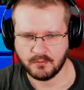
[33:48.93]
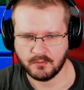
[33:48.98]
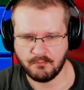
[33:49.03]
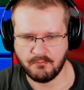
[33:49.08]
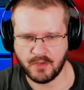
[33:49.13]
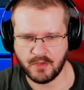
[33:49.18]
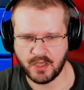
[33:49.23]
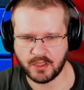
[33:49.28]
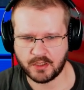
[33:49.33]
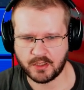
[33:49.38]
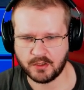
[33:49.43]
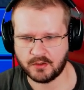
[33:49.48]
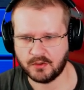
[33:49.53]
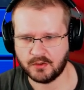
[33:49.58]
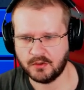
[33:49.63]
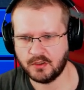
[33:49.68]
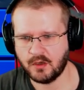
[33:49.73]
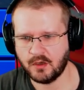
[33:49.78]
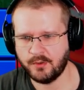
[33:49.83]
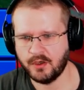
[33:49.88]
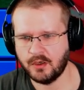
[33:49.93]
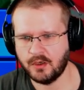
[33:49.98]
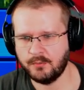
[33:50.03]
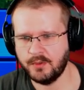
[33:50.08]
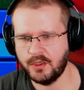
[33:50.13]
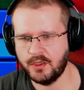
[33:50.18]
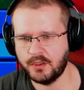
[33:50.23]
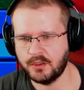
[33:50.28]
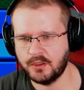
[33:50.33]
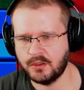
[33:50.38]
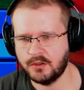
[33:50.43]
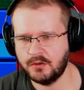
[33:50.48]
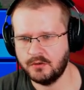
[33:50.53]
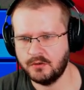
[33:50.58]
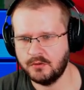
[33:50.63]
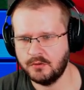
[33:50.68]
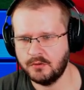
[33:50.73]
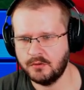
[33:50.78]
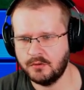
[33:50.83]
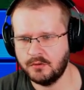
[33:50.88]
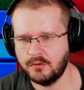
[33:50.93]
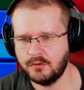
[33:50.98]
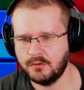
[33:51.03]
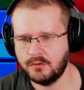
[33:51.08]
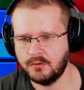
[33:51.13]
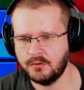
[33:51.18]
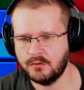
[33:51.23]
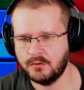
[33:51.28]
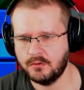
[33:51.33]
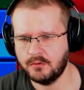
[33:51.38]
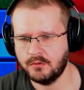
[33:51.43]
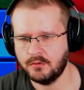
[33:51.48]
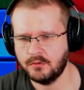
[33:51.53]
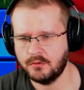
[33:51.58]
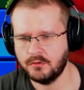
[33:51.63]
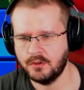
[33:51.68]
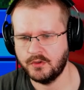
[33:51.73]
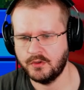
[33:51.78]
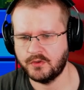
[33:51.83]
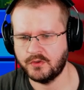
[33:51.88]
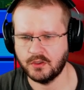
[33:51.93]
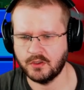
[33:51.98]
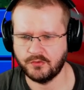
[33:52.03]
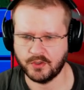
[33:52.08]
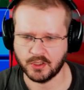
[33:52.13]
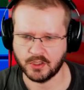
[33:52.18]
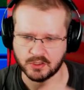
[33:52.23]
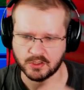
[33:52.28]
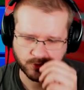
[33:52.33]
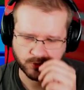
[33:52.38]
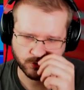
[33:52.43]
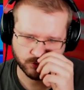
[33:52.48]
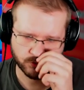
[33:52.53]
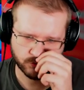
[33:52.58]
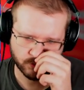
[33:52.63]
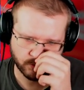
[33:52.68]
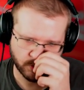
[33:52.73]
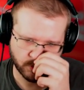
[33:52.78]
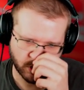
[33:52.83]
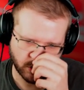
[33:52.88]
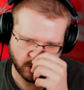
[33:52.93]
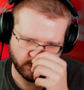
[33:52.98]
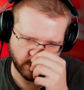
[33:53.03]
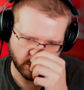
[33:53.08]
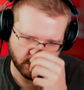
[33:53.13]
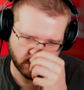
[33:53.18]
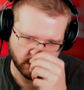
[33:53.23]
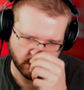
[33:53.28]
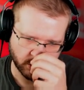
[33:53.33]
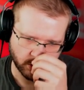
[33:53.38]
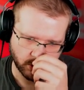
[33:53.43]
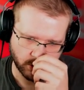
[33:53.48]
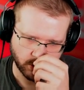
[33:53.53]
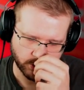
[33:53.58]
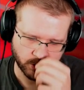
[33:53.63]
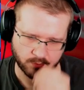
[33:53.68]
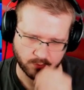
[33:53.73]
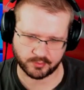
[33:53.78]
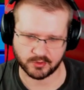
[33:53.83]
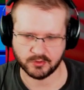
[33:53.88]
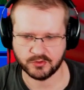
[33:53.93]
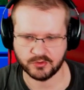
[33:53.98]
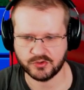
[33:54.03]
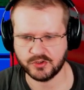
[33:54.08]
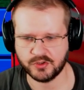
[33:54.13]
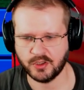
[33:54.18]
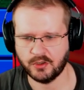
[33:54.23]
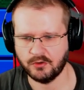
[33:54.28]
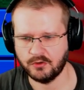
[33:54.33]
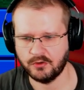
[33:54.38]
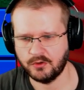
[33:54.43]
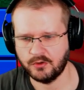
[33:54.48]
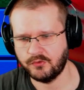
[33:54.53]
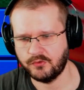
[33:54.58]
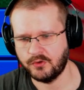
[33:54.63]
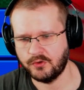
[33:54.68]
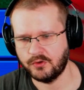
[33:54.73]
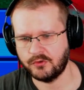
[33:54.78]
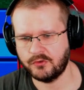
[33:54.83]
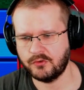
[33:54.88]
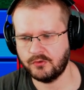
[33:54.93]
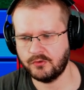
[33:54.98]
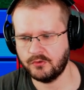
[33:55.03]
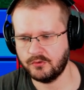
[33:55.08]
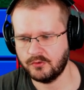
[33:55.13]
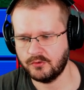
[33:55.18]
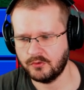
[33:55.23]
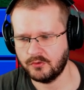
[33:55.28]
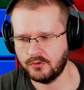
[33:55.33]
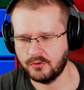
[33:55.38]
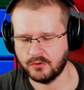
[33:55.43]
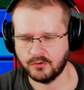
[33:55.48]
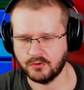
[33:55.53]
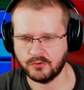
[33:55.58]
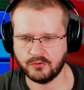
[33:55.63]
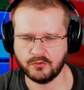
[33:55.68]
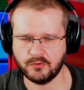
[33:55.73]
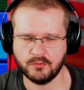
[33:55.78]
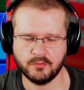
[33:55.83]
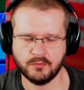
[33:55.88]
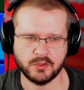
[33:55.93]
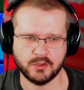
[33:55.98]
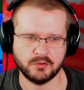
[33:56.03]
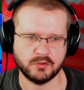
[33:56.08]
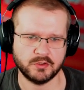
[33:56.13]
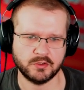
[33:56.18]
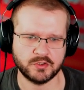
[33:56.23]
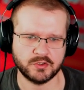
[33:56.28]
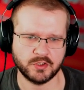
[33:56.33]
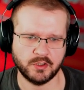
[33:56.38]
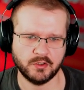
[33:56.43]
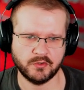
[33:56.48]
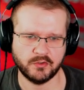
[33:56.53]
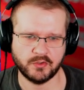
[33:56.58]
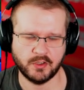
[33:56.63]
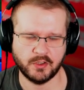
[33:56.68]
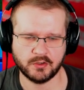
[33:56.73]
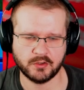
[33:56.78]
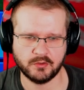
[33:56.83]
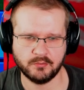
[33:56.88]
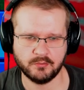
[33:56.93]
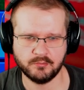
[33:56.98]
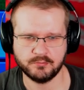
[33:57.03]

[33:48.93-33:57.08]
Make it, come on, make it. It's a difficult approach. Definitely a harder approach than on the first course that you can select.